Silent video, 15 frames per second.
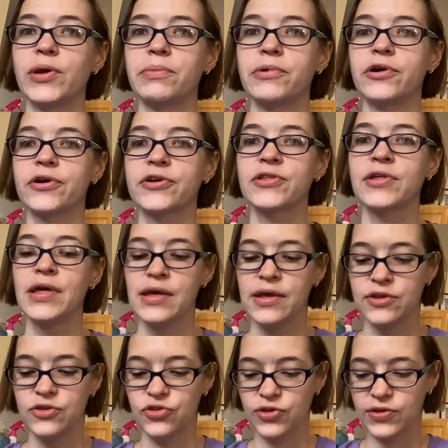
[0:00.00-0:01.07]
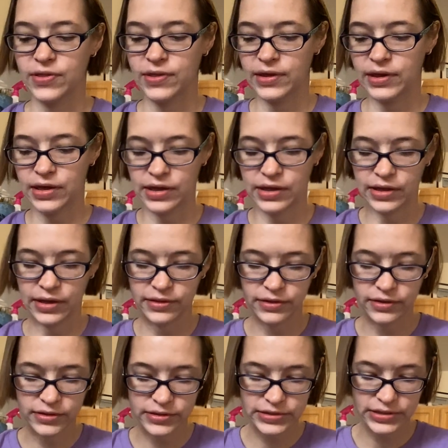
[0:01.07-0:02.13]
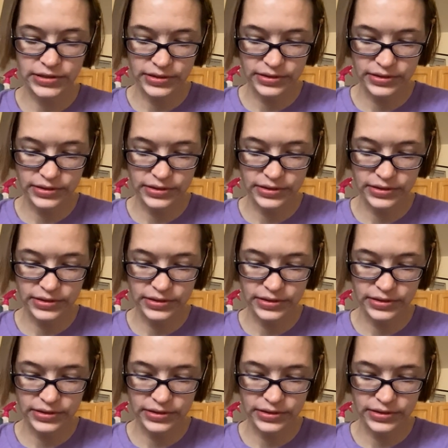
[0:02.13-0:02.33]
box, just like I thought.